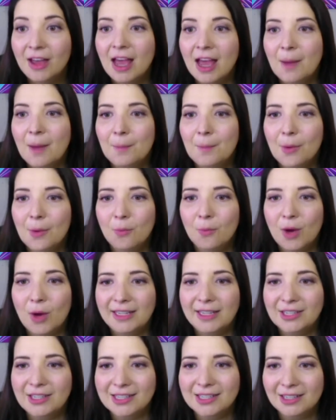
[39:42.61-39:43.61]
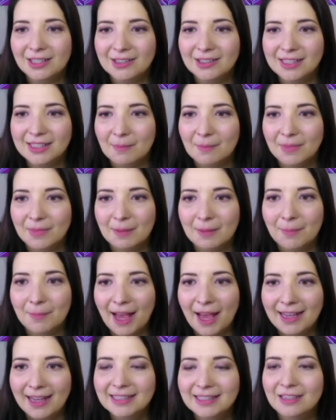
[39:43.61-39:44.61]
but want to start something
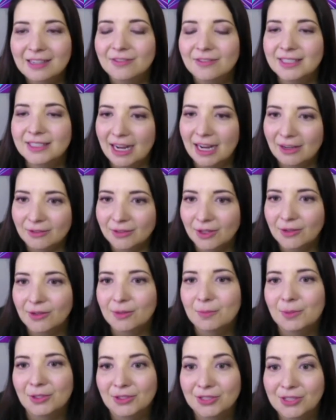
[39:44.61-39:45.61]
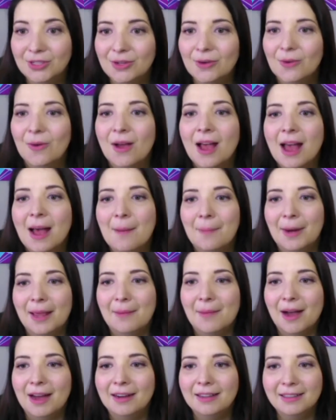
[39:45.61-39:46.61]
passive downloadable too. But
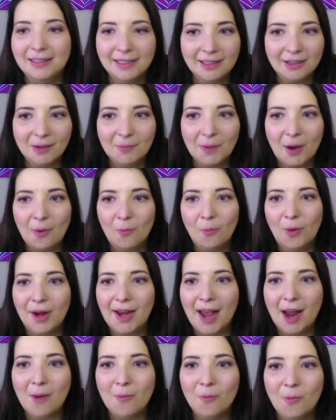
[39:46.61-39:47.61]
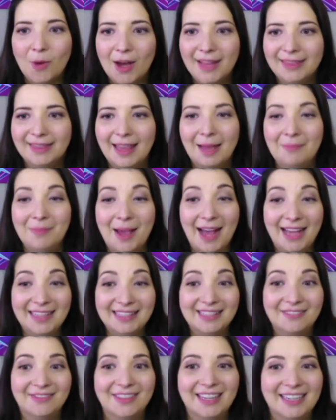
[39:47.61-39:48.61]
I'm unclear about what I want that
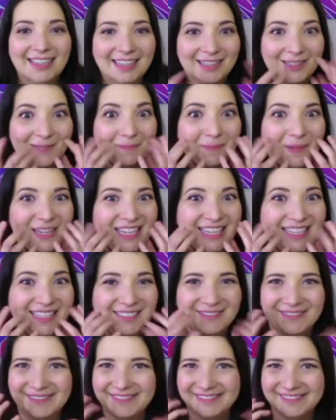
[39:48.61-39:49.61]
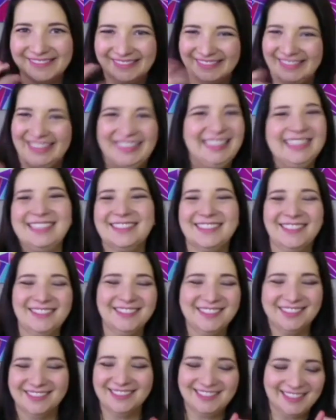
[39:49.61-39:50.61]
passive thing to be. Ooh, this is so
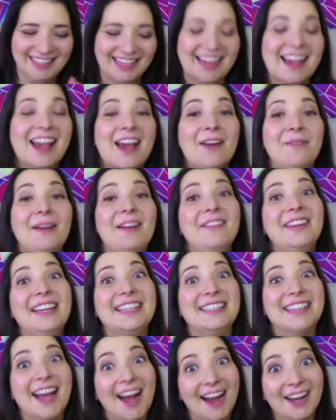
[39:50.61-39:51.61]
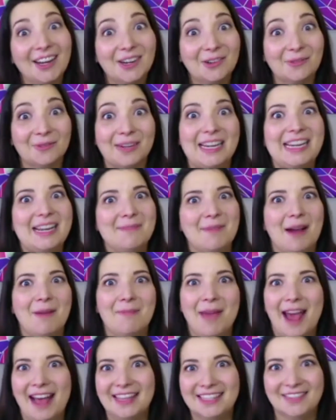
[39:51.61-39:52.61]
juicy. We have an entire week about
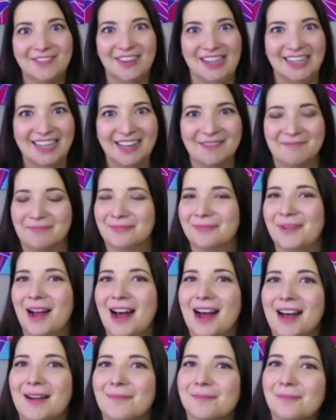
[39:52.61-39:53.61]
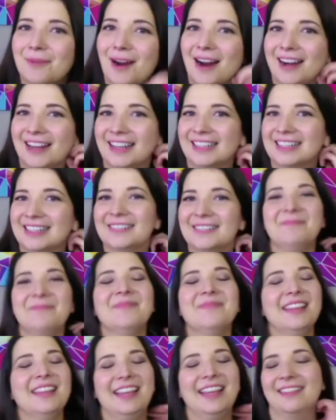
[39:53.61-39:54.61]
passive income uh, products
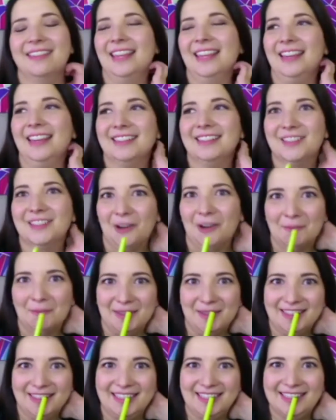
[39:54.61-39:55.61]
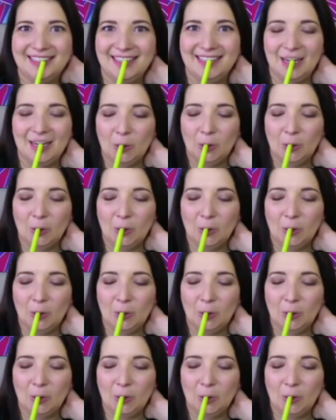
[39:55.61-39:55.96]
in Startup in 60.